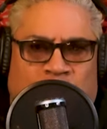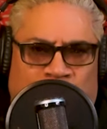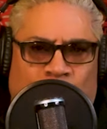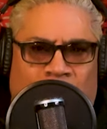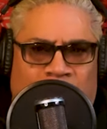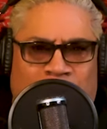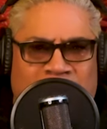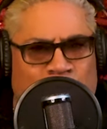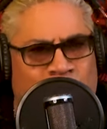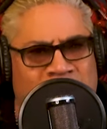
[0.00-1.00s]
You want to
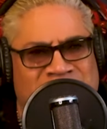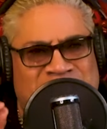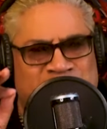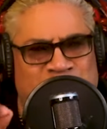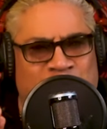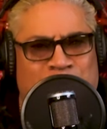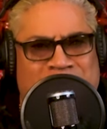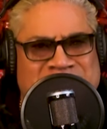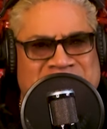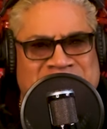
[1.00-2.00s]
bring awareness to your
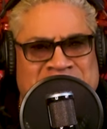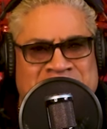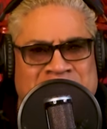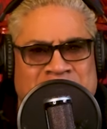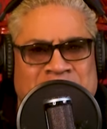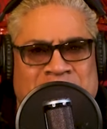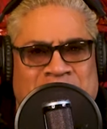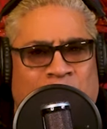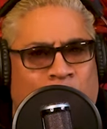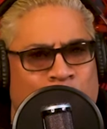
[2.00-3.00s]
business?
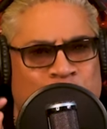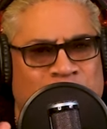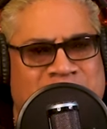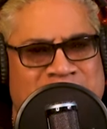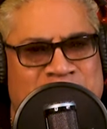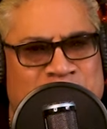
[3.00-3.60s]
All you got